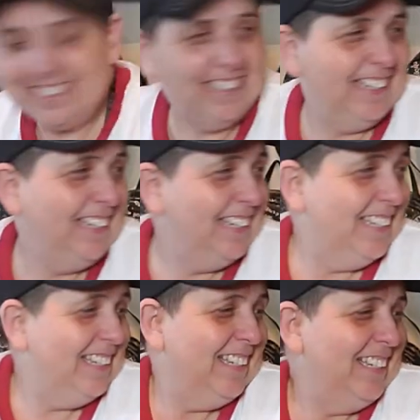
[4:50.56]

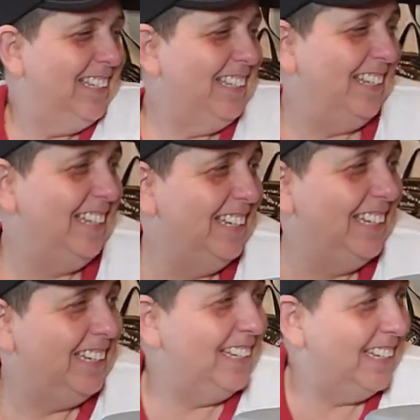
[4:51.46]

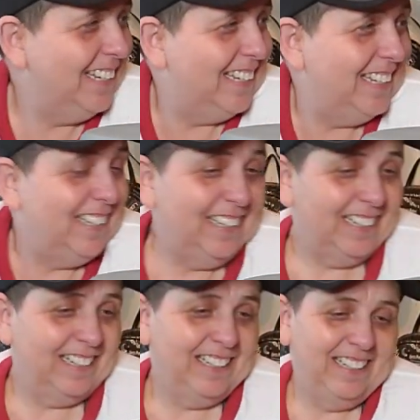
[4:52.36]

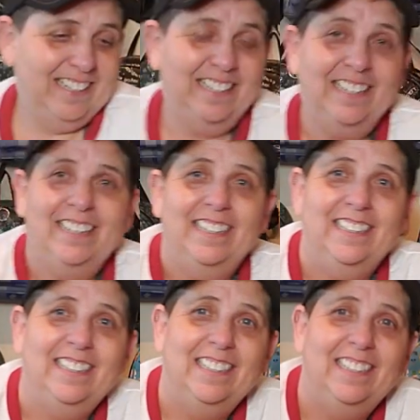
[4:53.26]

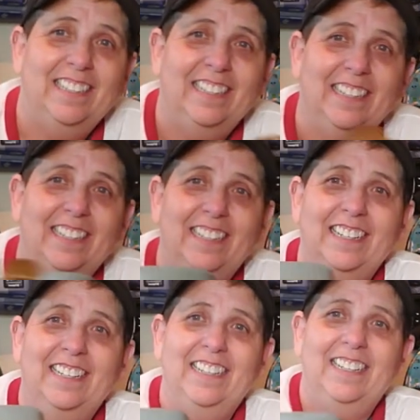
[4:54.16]

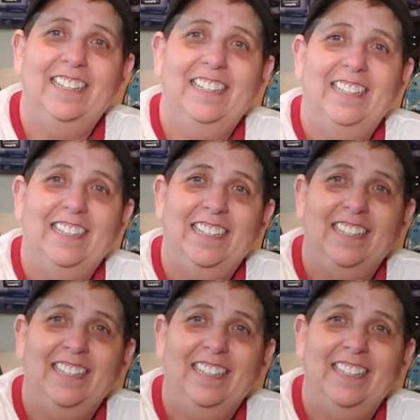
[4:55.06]
The person shown says nothing.